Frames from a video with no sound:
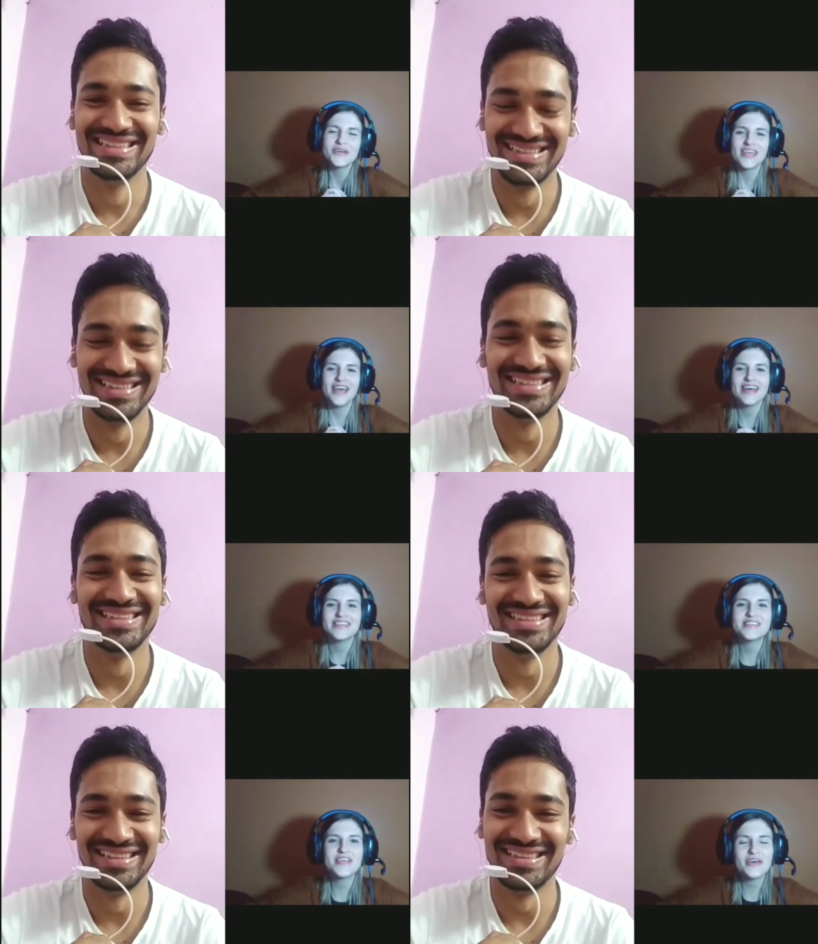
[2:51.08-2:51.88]

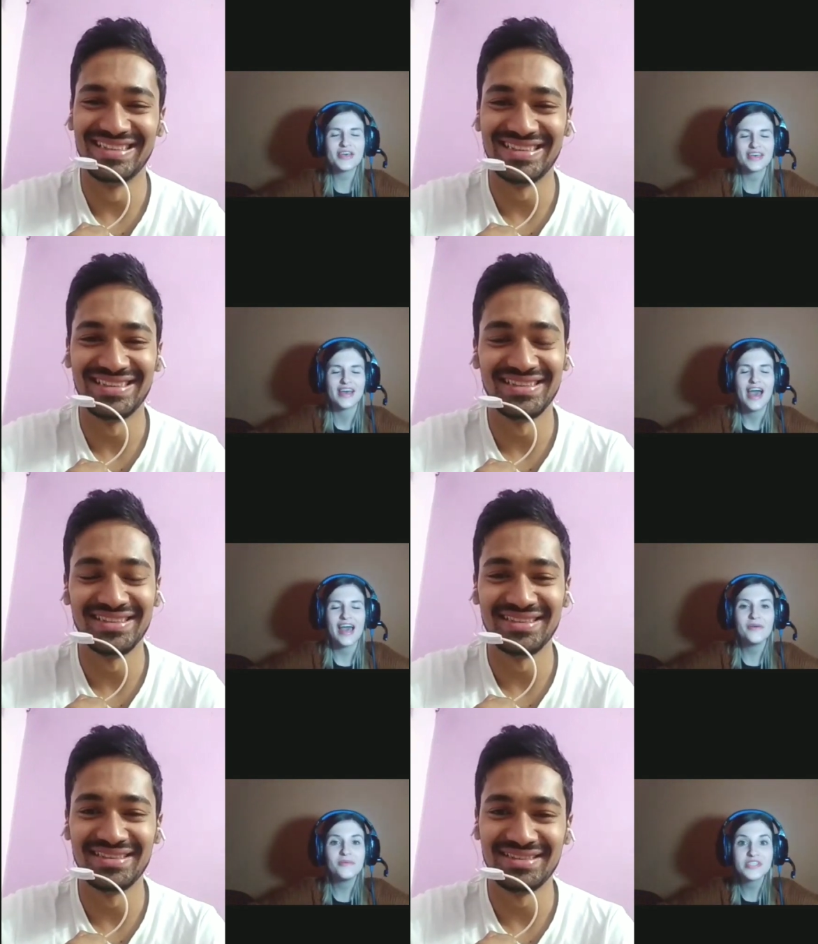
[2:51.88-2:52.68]
Speaker 1: yeah. So,
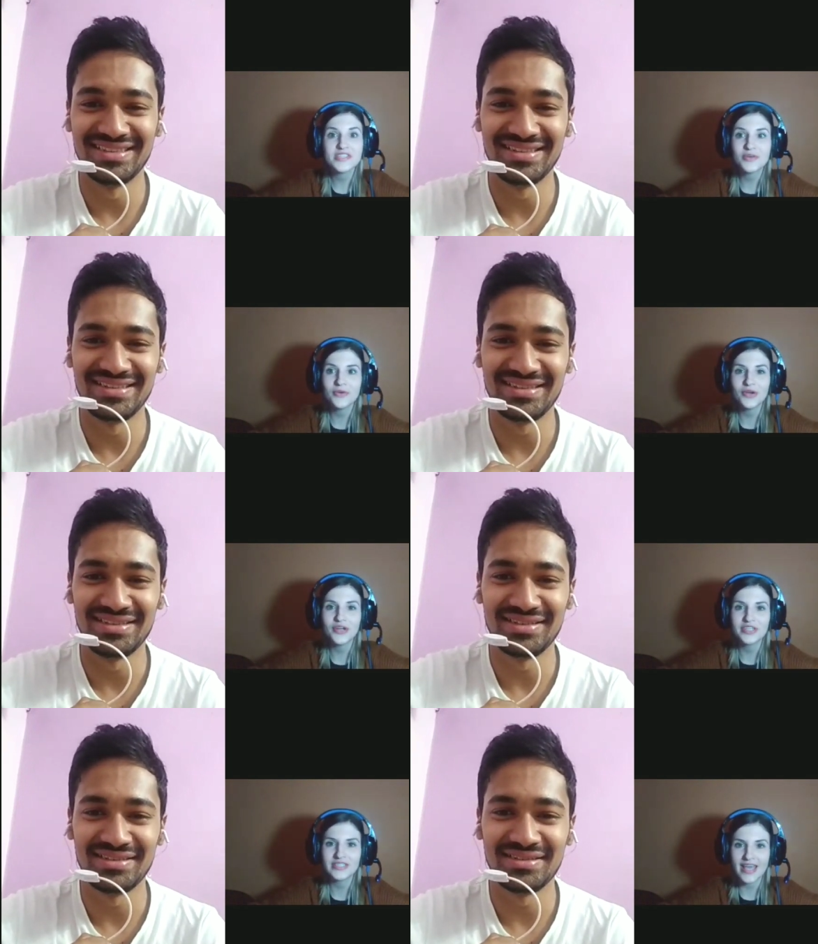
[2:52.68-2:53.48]
how was
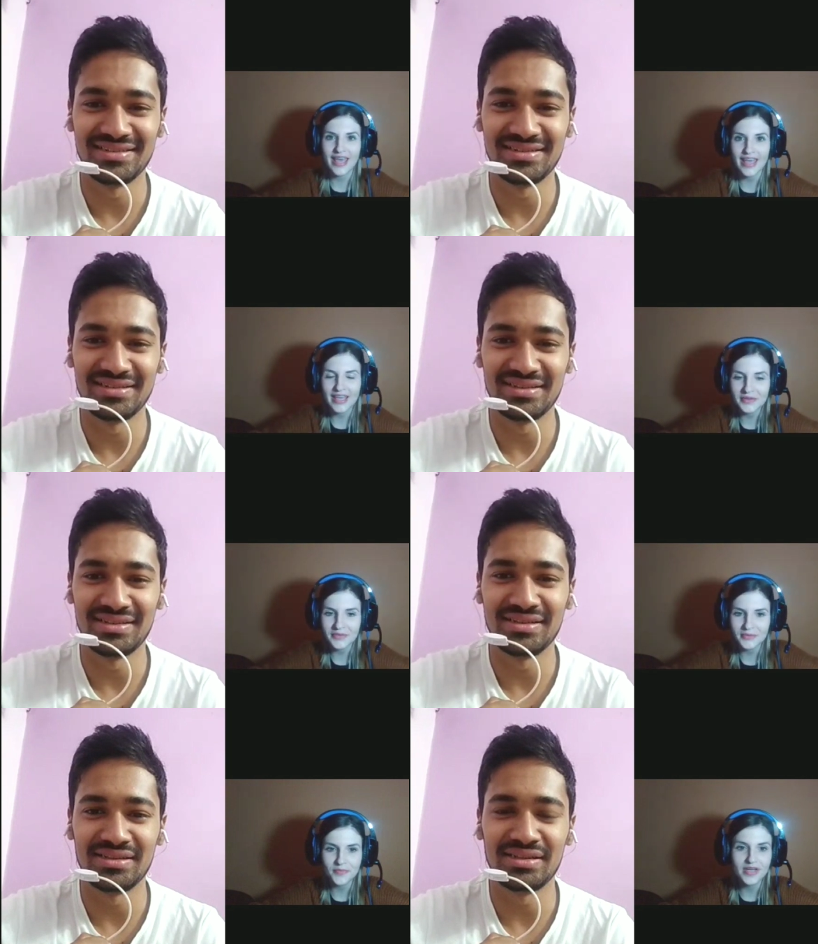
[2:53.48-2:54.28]
your day?
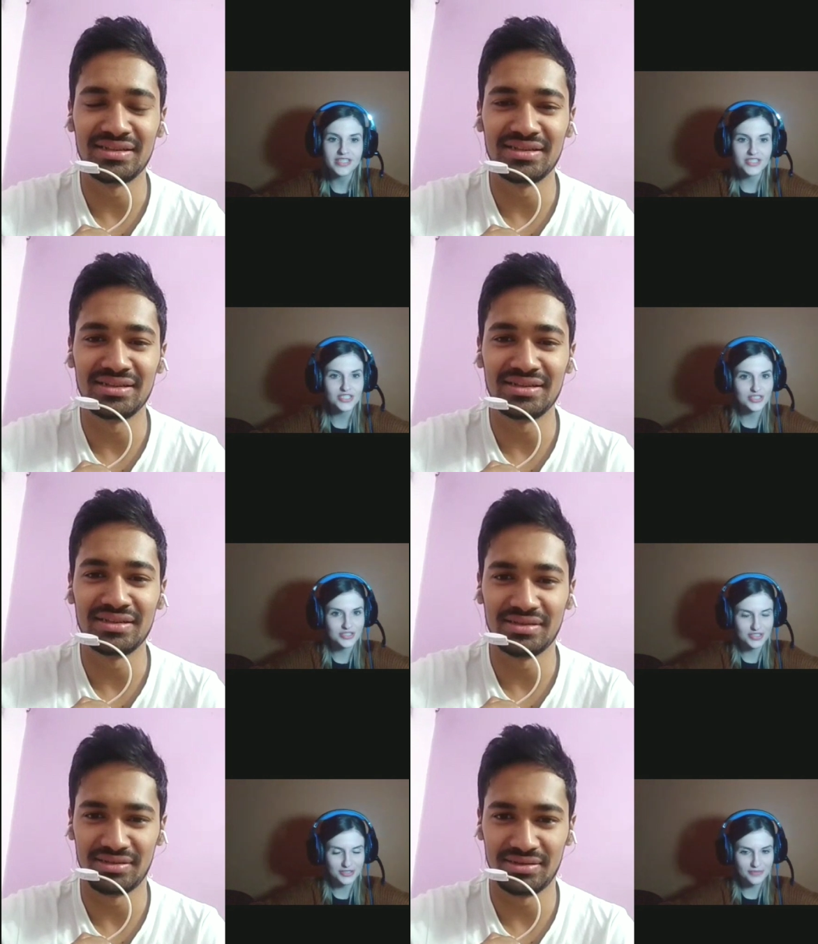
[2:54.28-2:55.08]
What did you
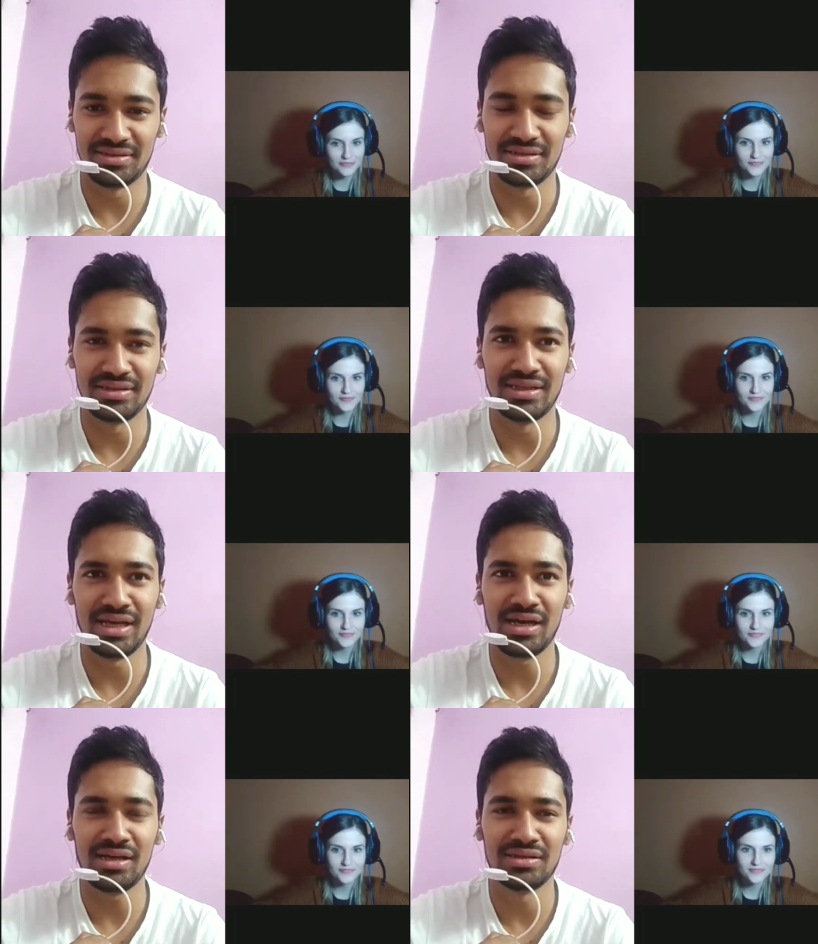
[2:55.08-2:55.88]
do?
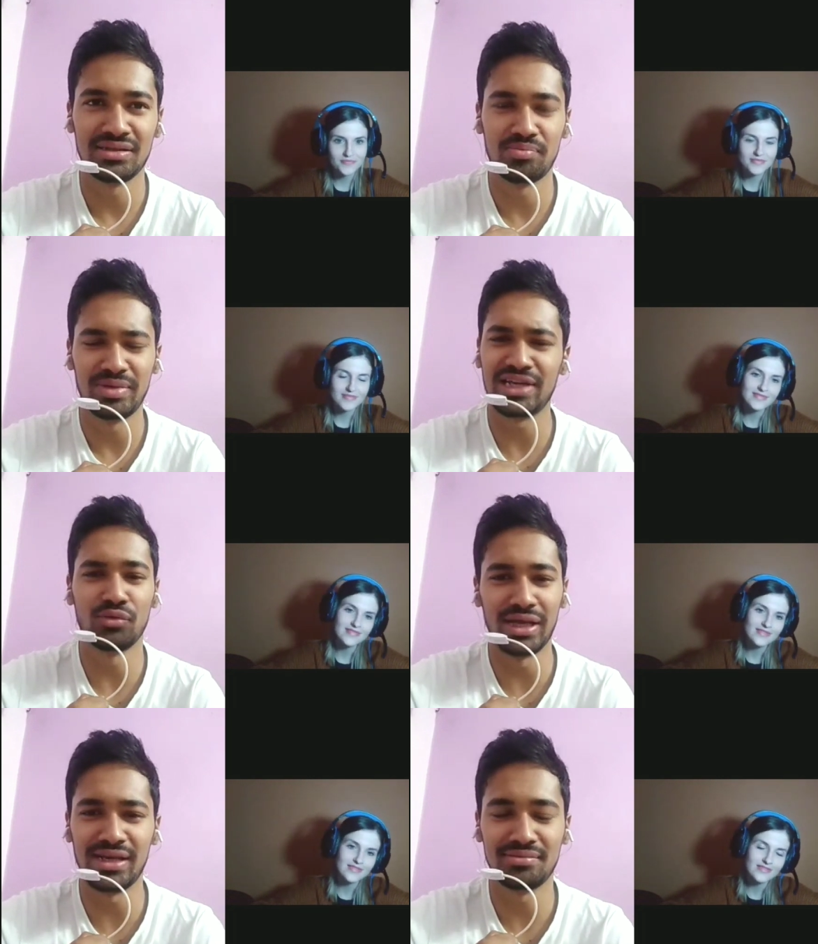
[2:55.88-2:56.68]
Speaker 2: Yeah, pretty
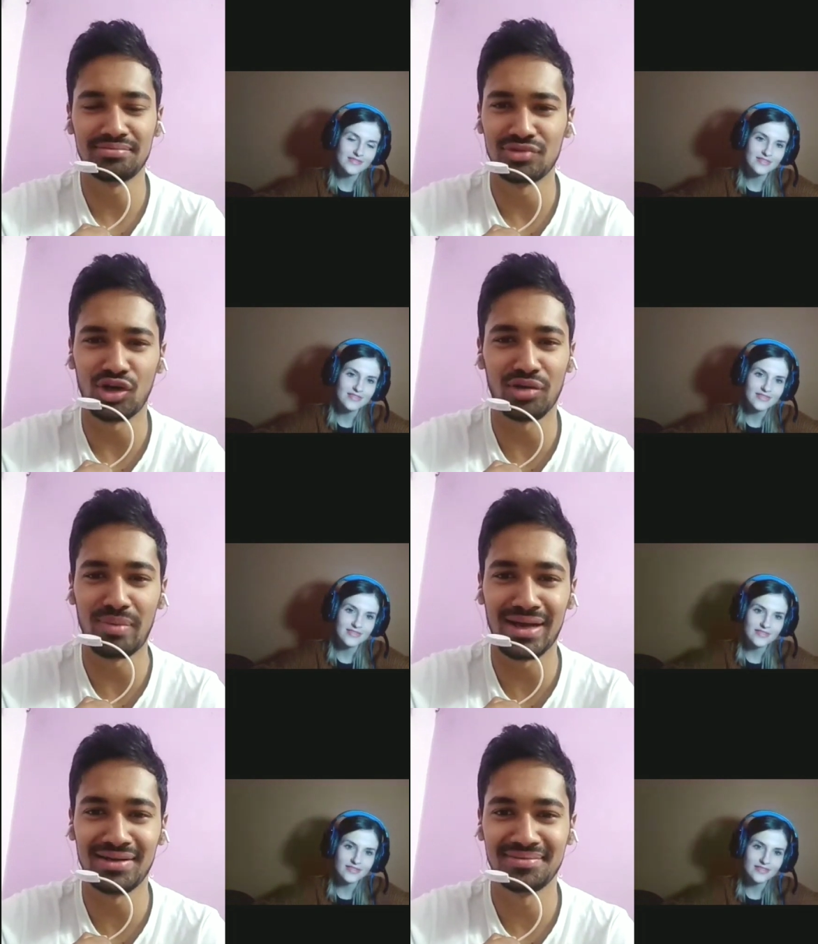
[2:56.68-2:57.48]
well. Not
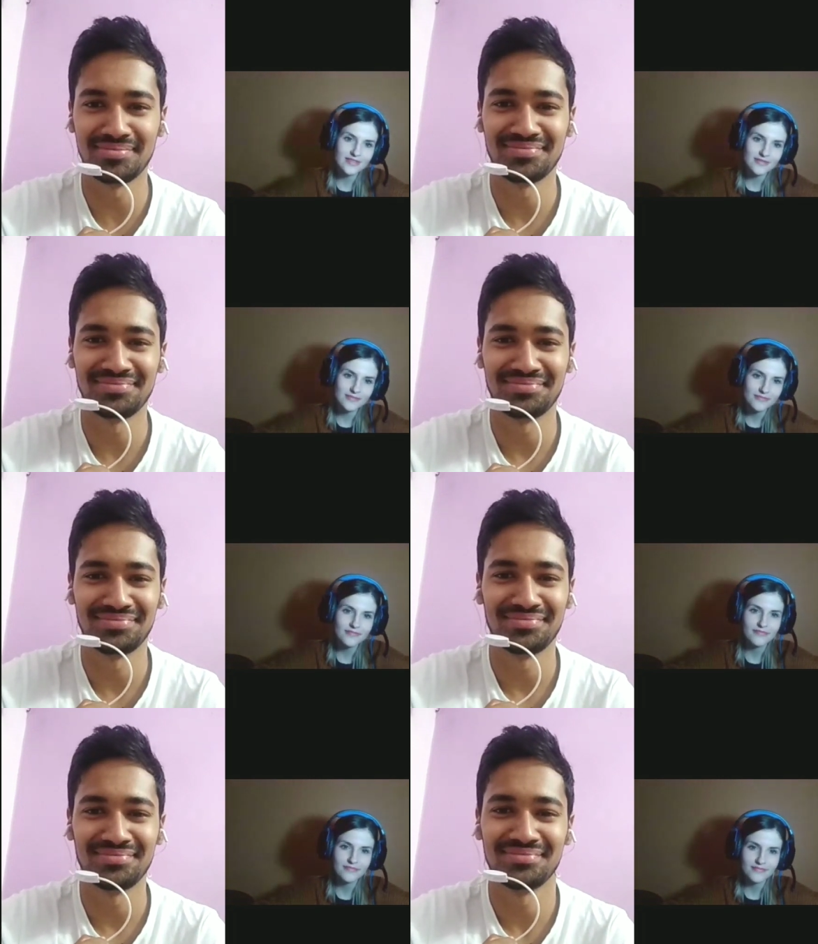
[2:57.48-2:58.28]
bad.
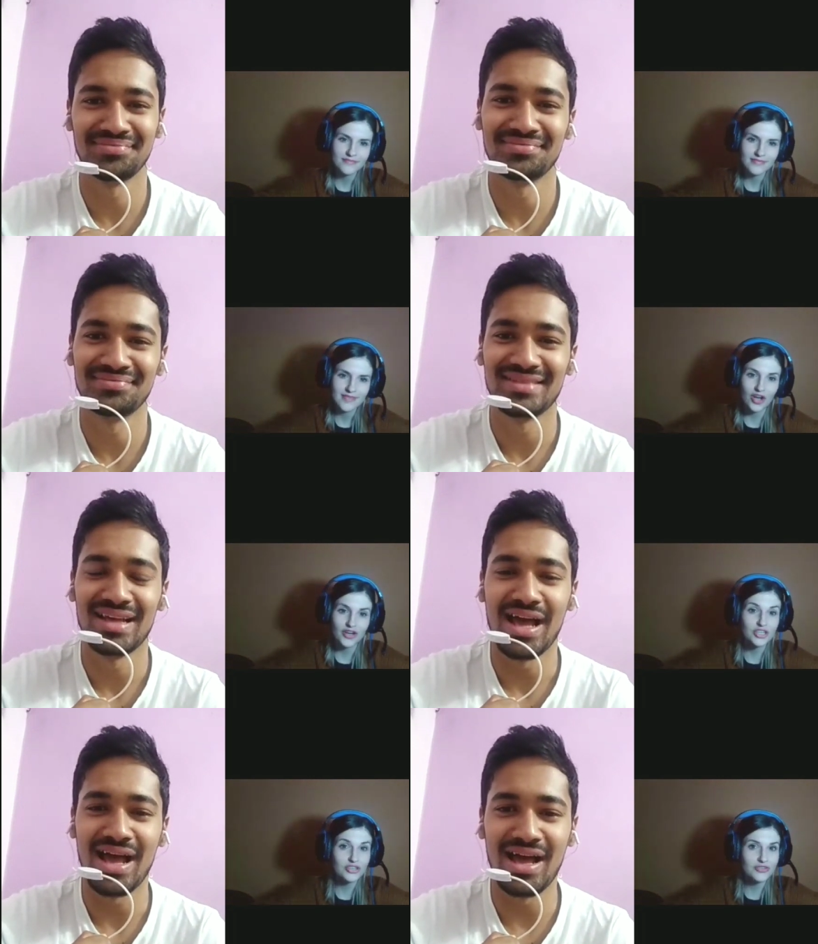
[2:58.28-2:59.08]

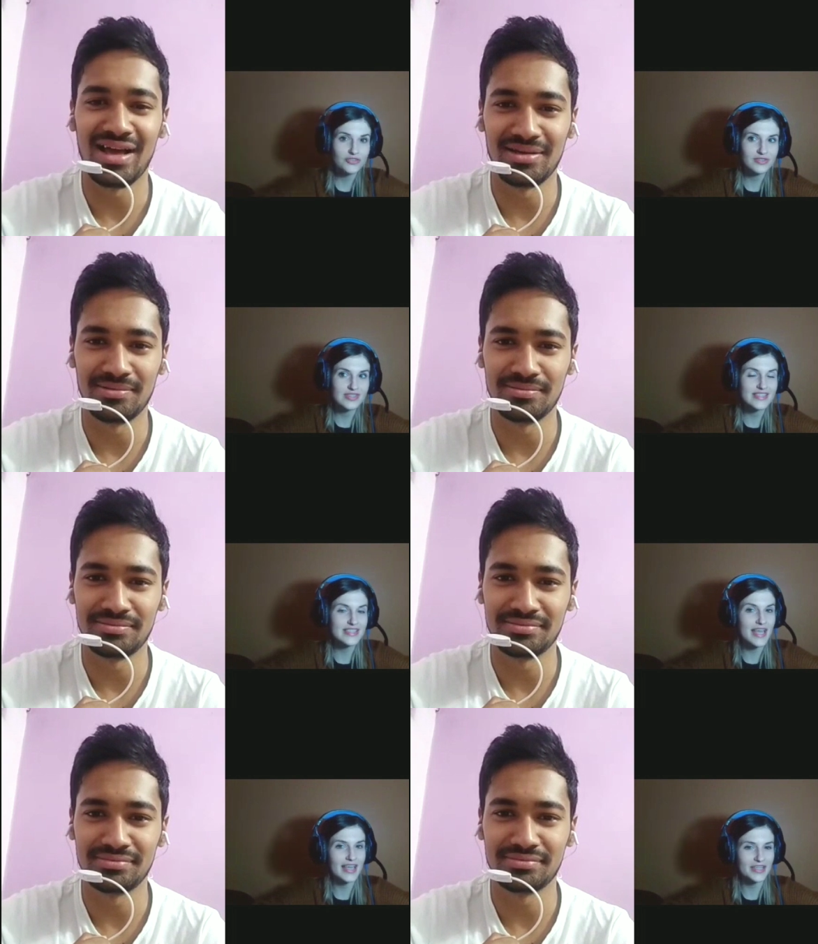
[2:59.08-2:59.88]
Speaker 1: Are you
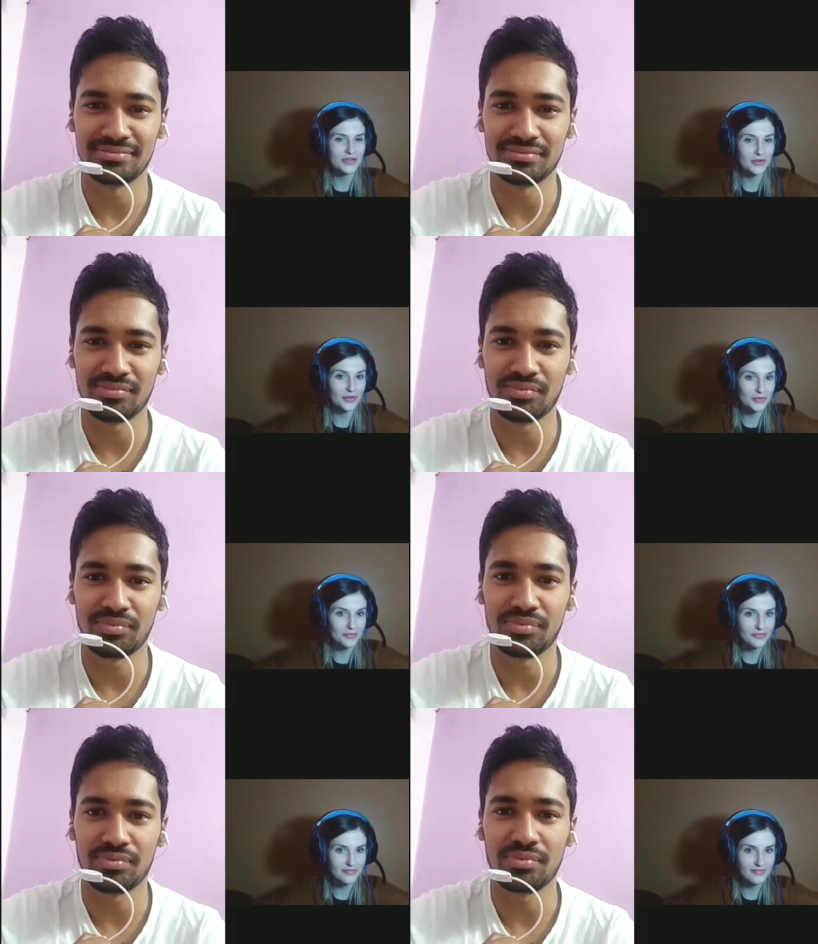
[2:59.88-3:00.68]
staying at home?